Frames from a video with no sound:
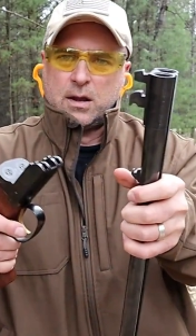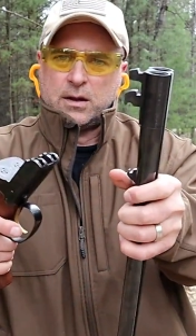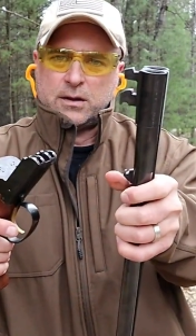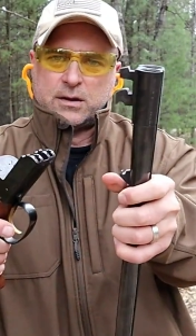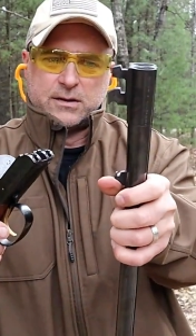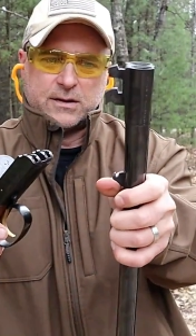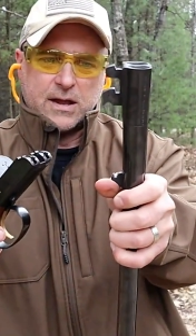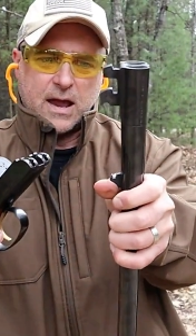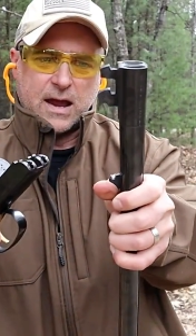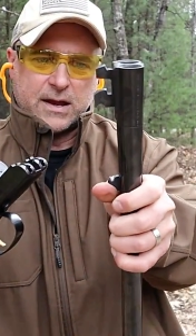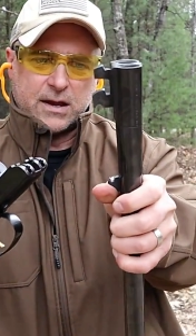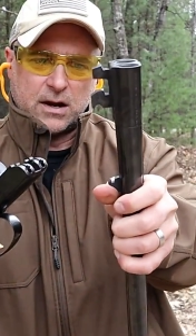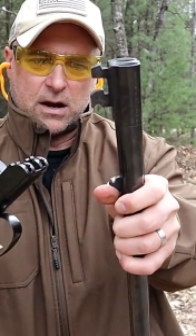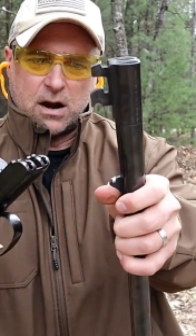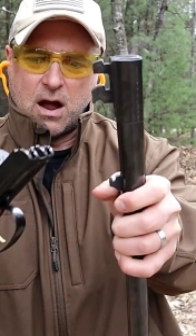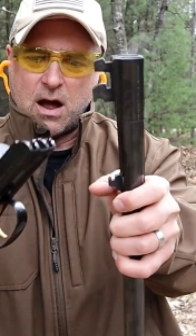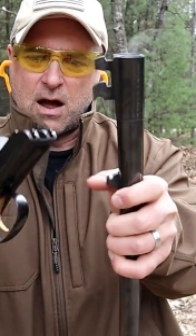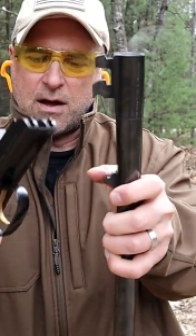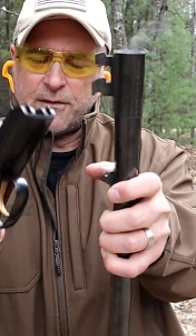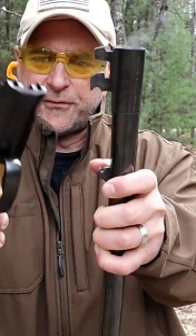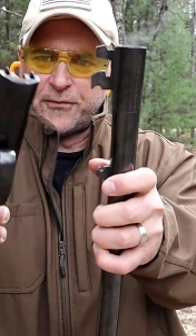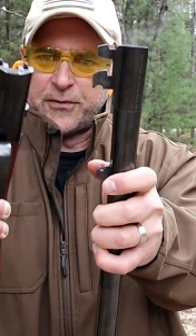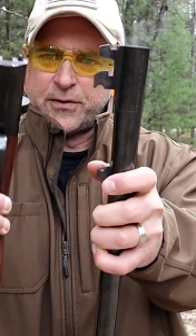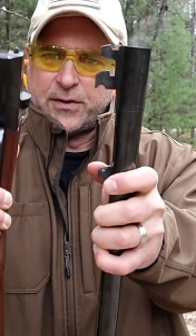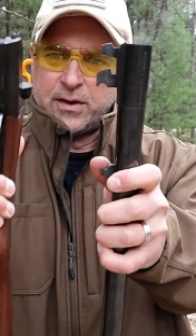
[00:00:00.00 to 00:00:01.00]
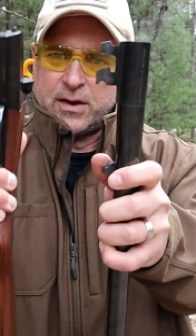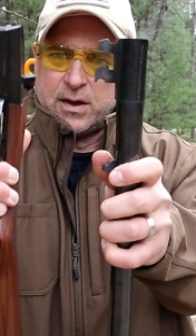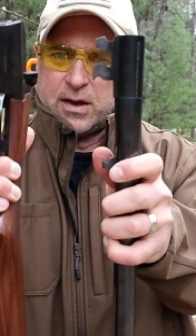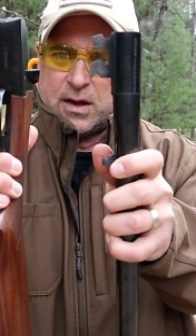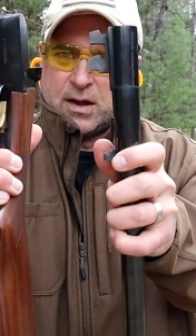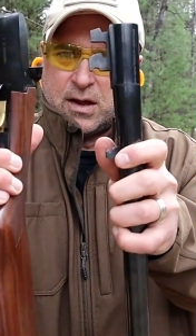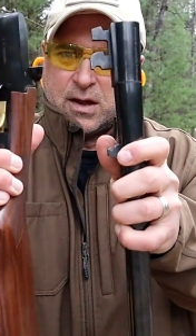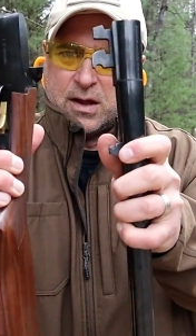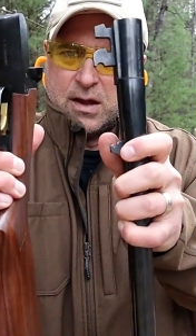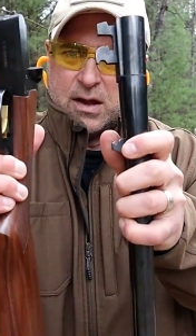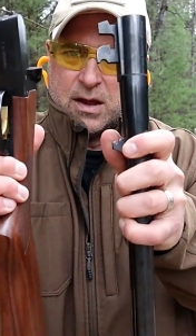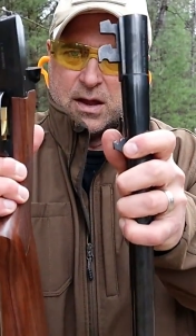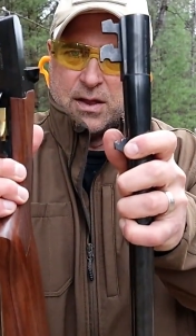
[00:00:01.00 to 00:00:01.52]
to take it off,
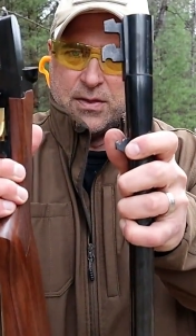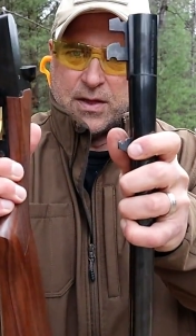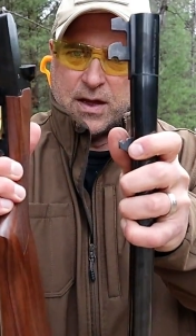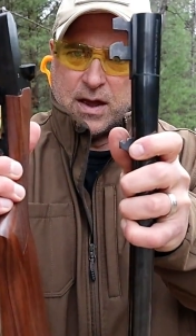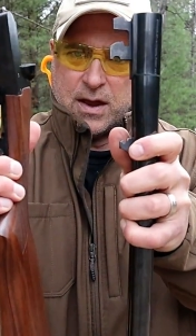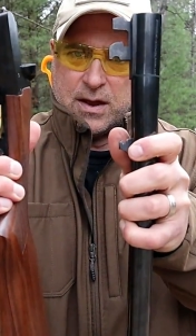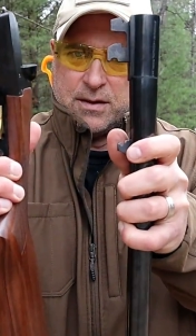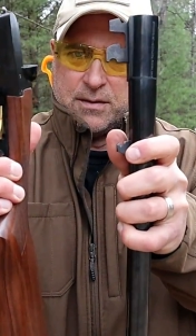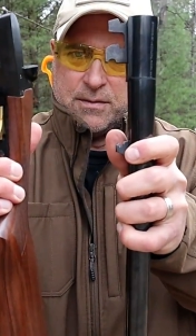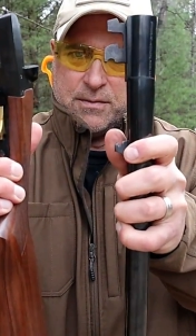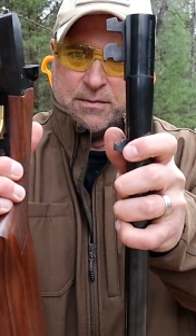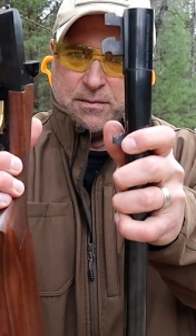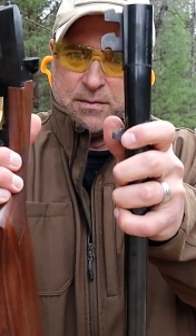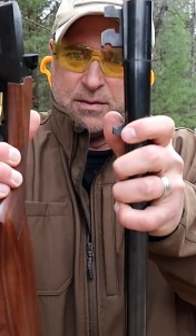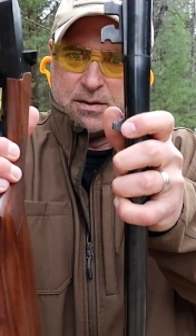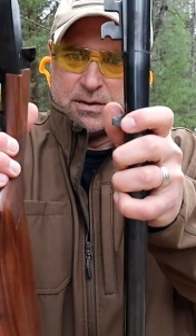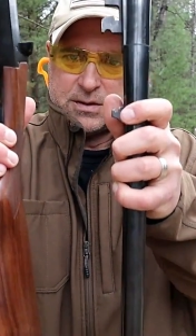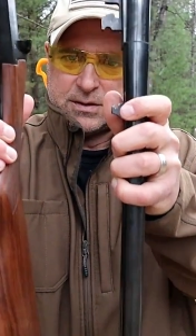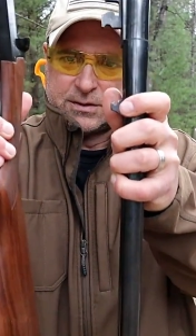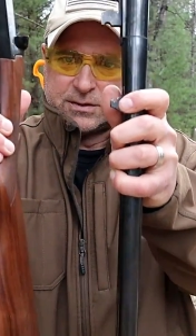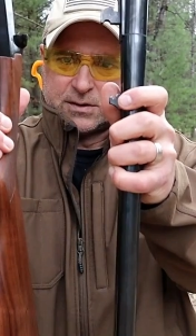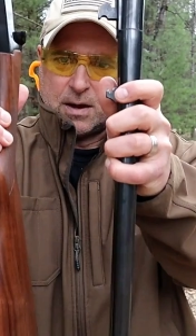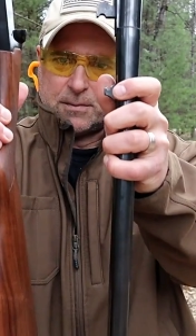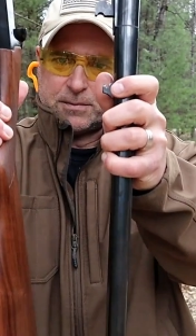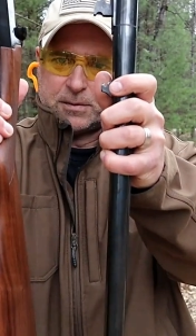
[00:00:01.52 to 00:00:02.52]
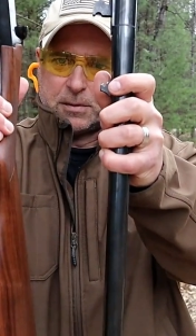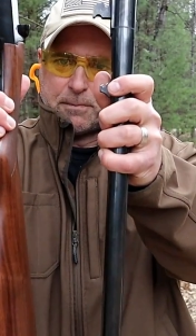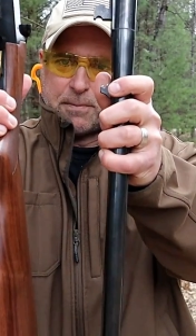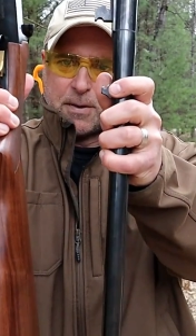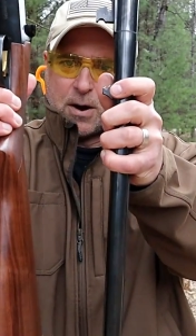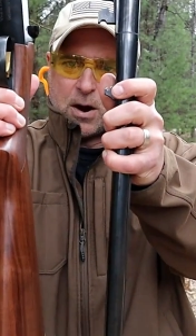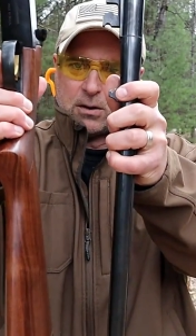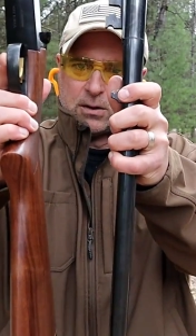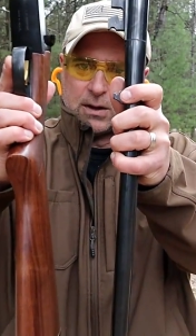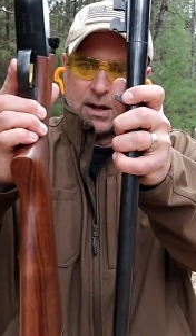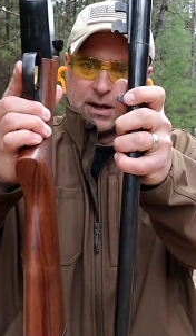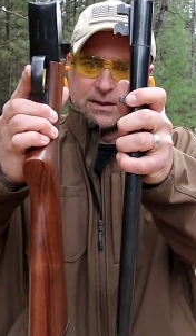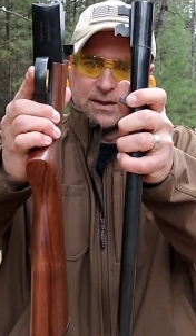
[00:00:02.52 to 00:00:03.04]
and then it just comes
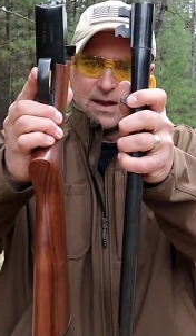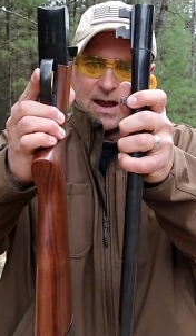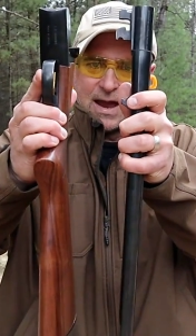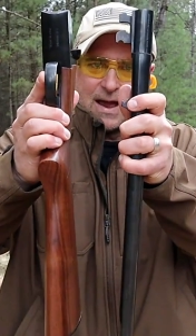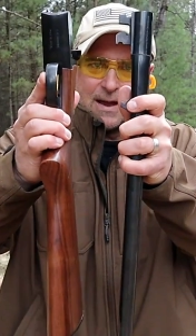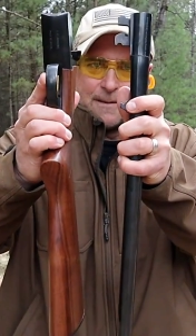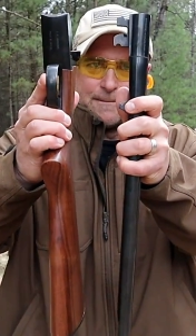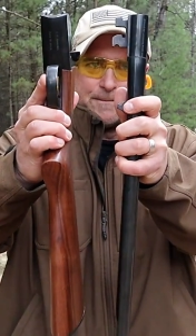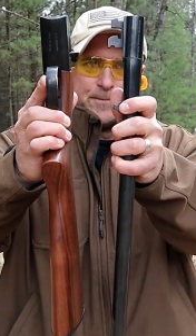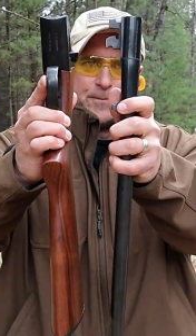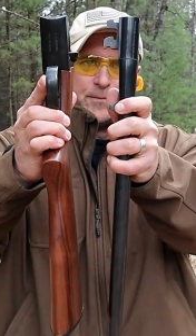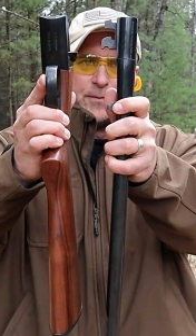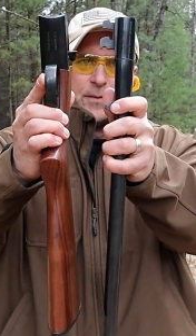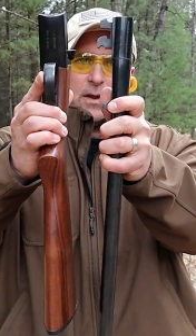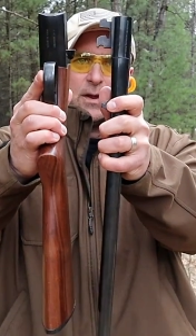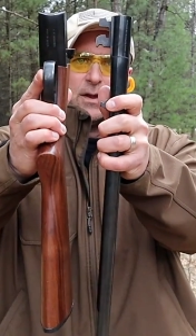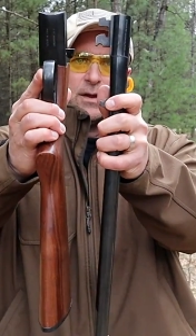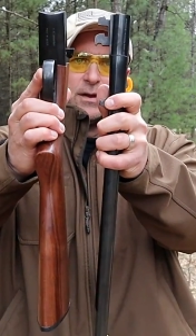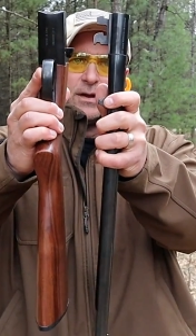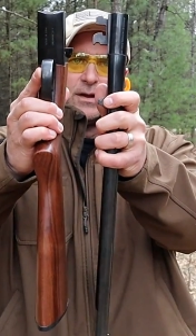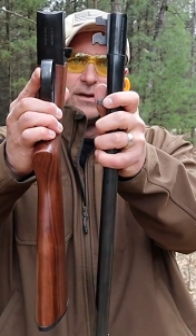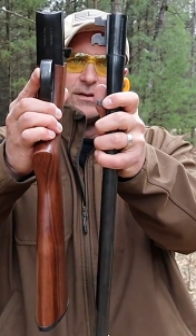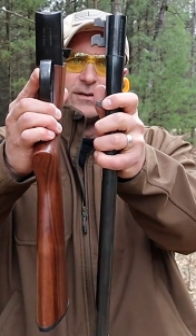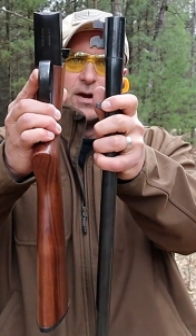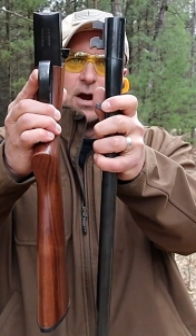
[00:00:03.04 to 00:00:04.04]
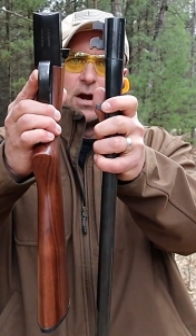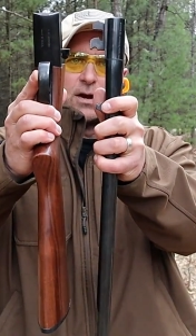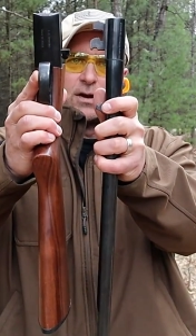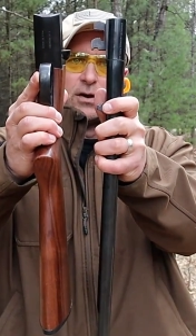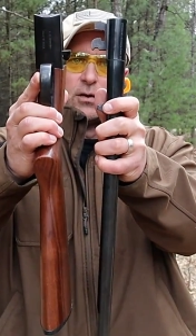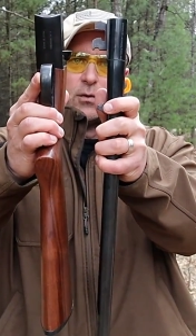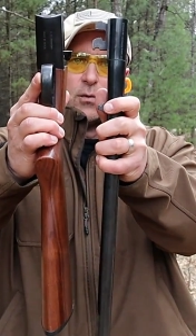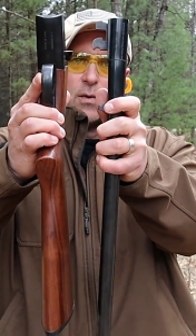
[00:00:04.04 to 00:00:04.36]
apart like that. You can tuck it